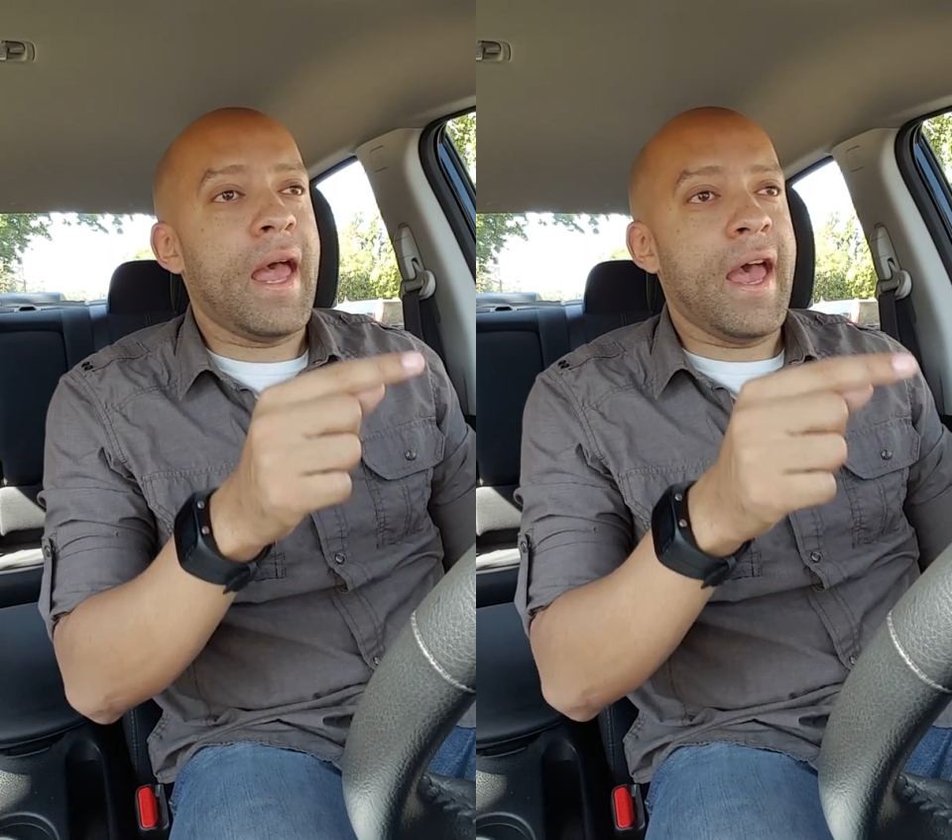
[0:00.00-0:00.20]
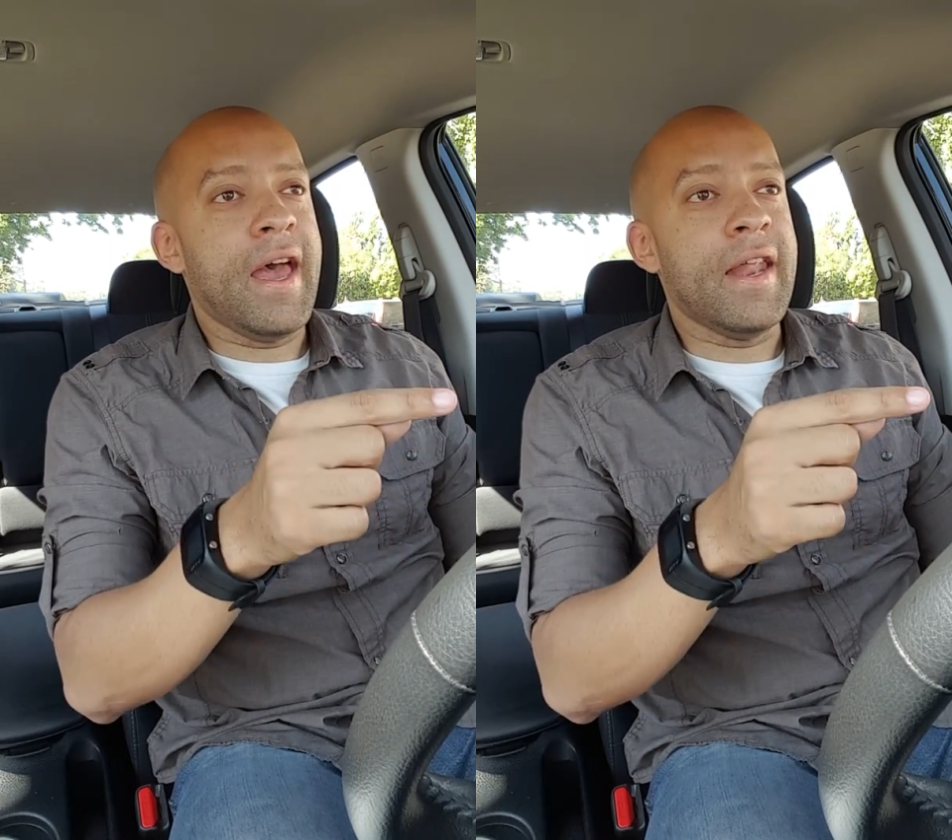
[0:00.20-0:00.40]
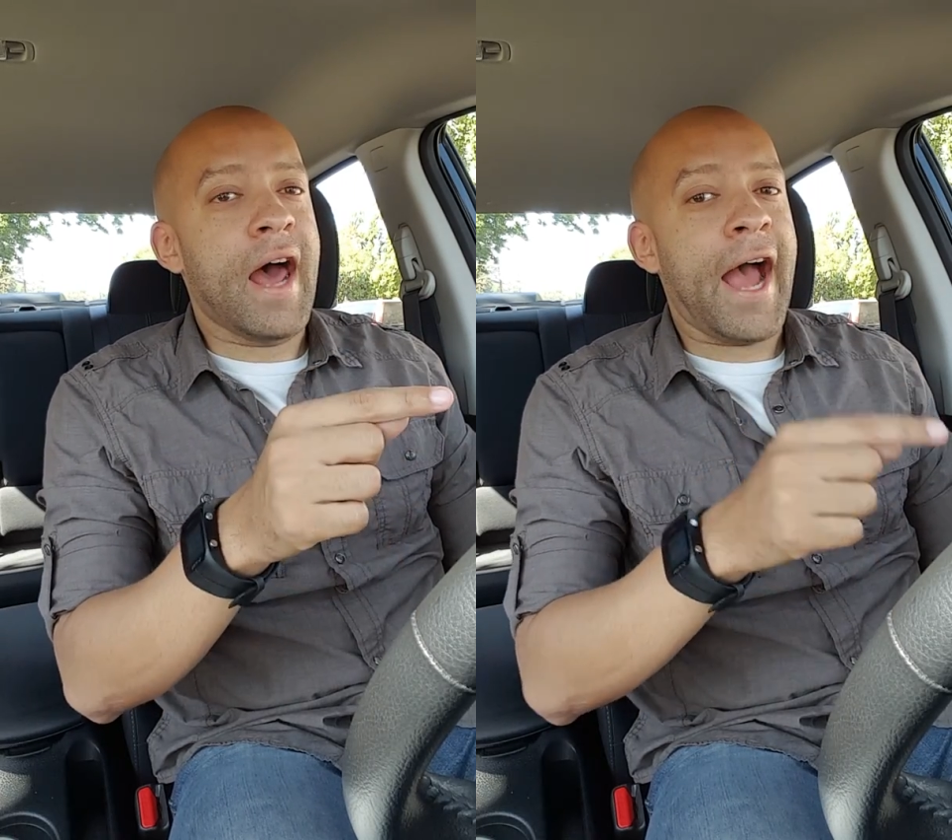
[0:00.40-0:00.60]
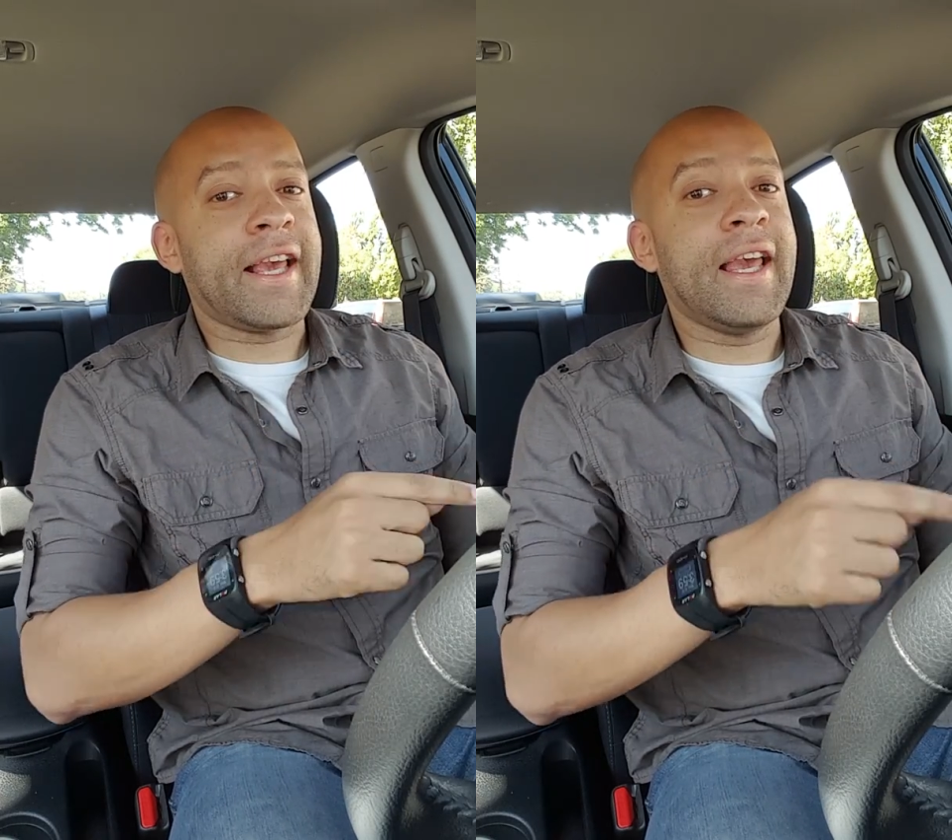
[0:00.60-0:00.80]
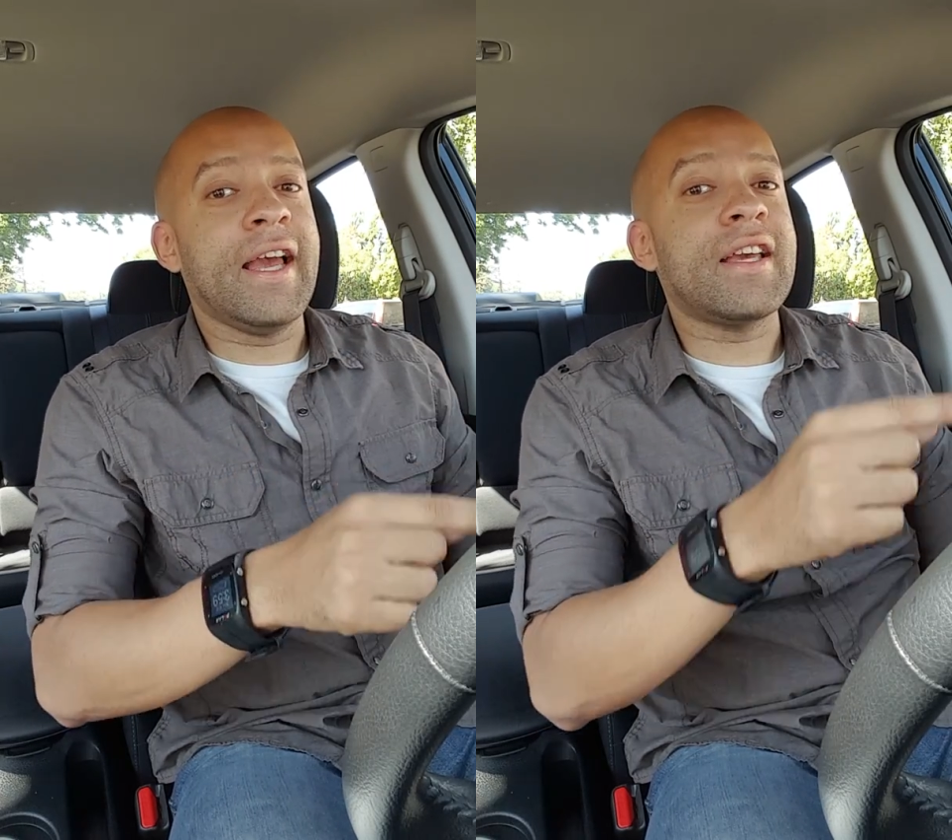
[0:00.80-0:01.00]
and I
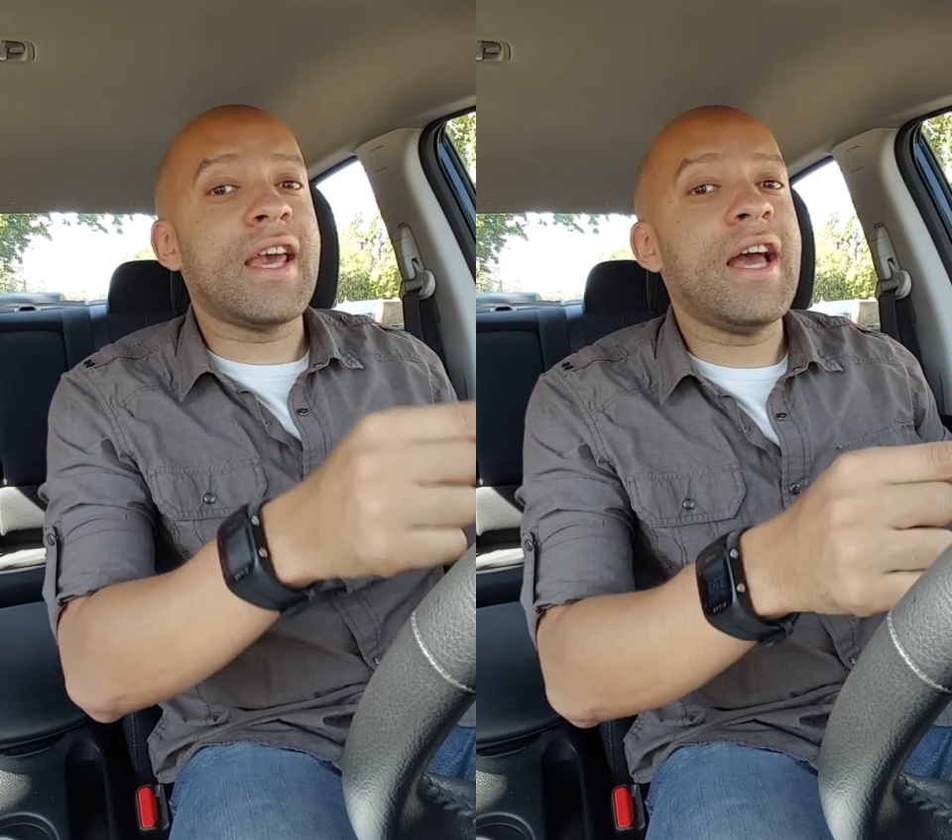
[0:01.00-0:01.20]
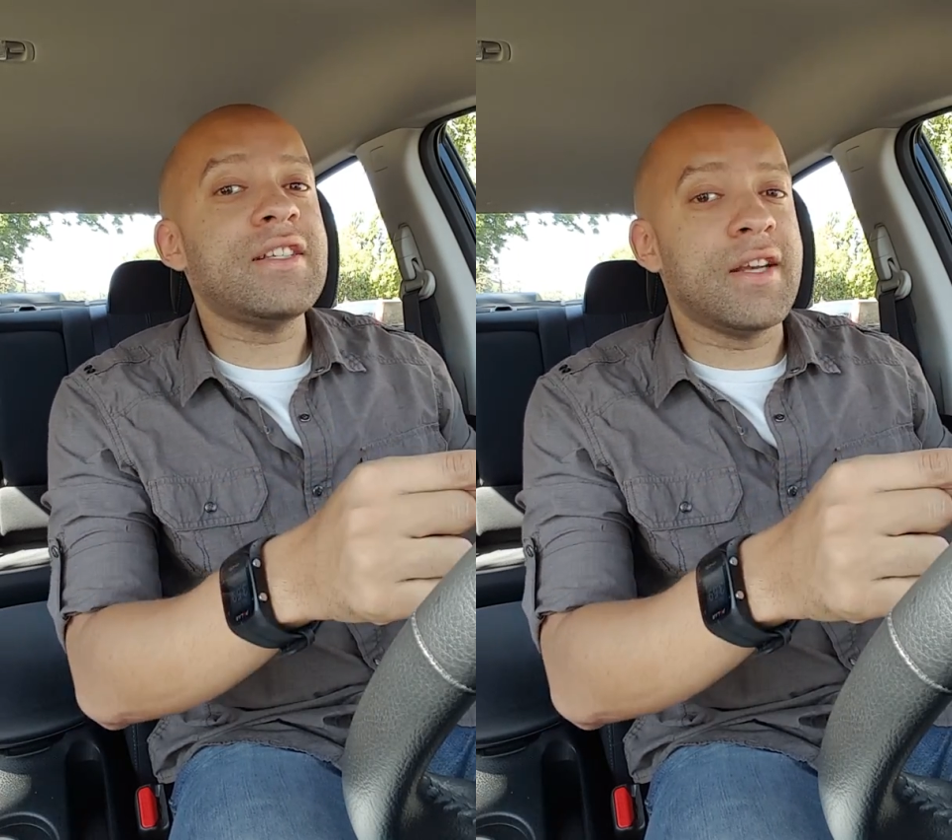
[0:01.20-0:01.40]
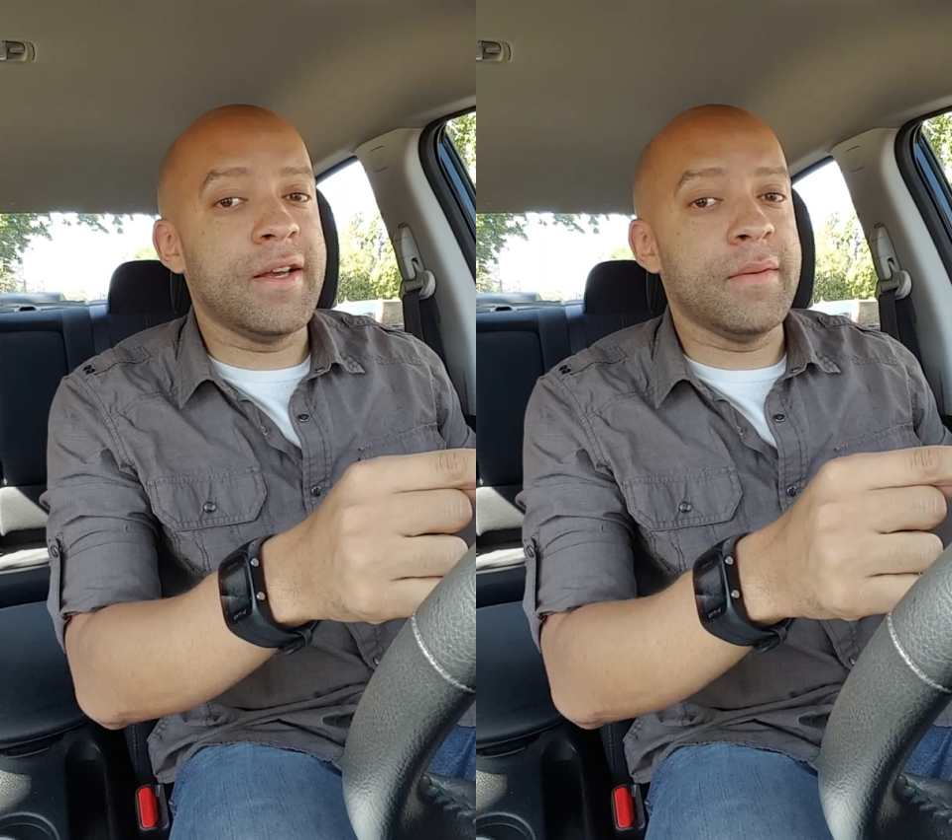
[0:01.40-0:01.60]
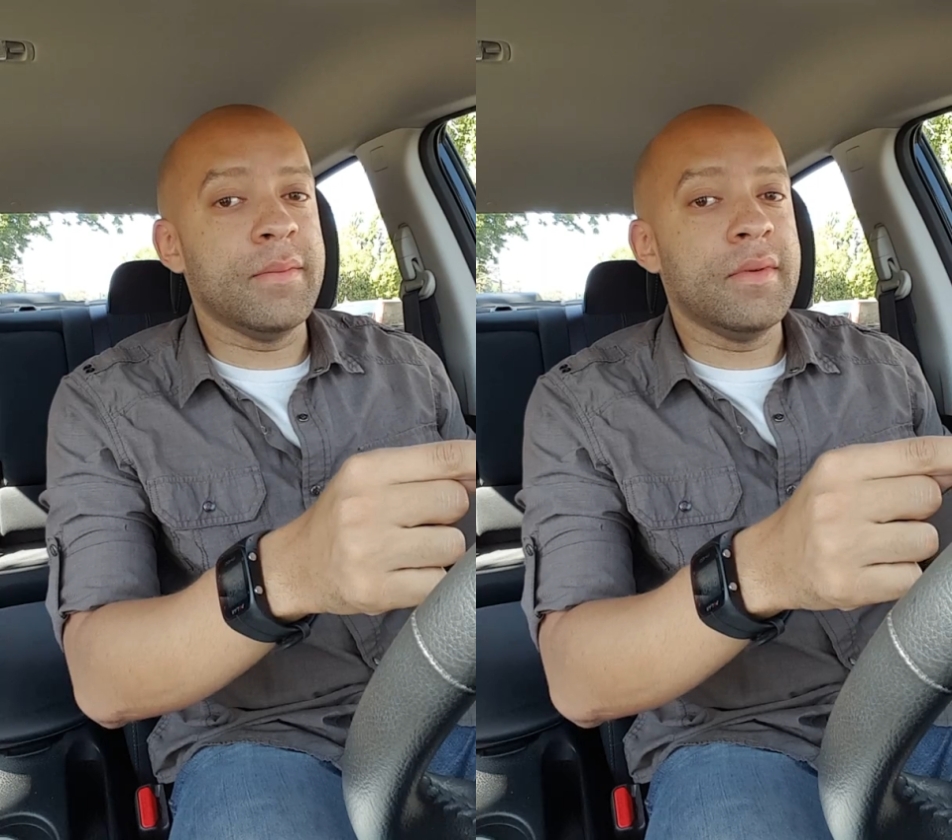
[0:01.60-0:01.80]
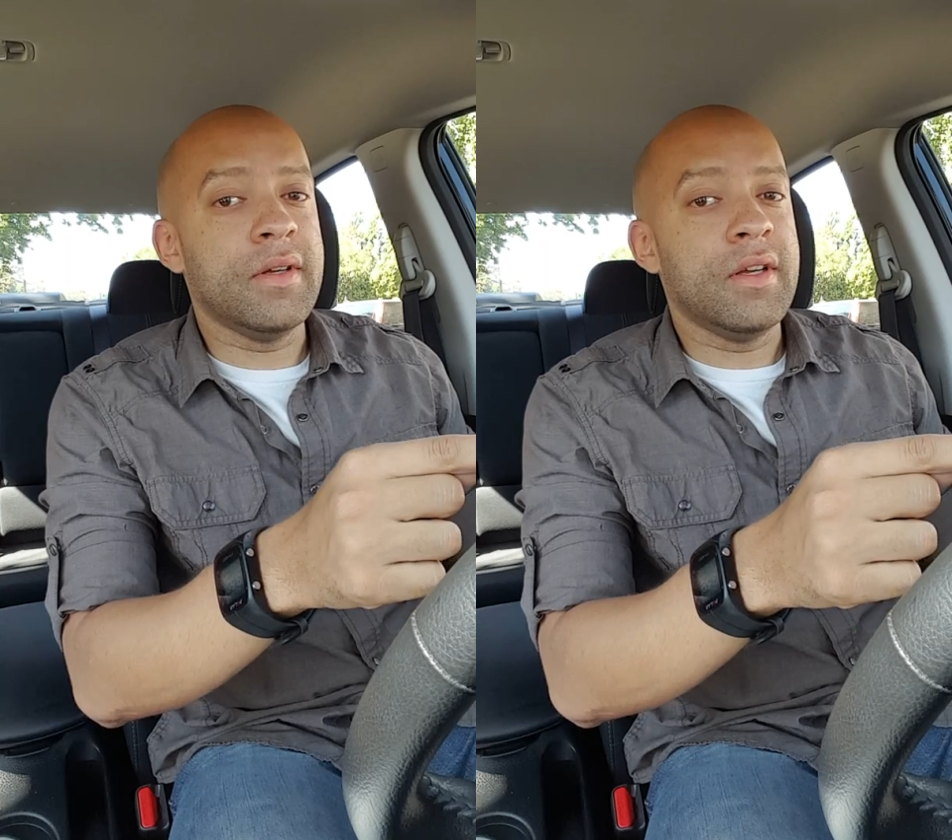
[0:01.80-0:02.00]
can't catch him